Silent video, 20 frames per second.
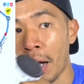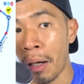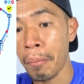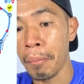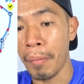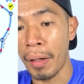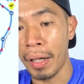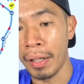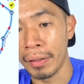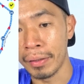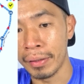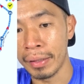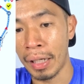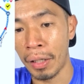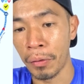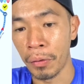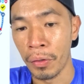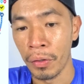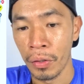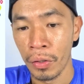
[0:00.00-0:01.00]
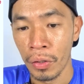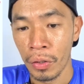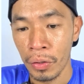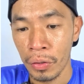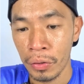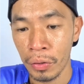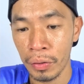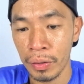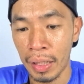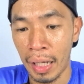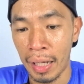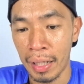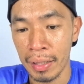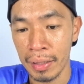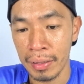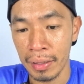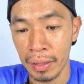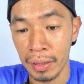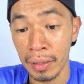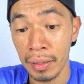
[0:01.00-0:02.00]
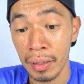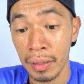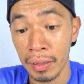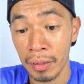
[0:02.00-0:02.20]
up and down. So there is a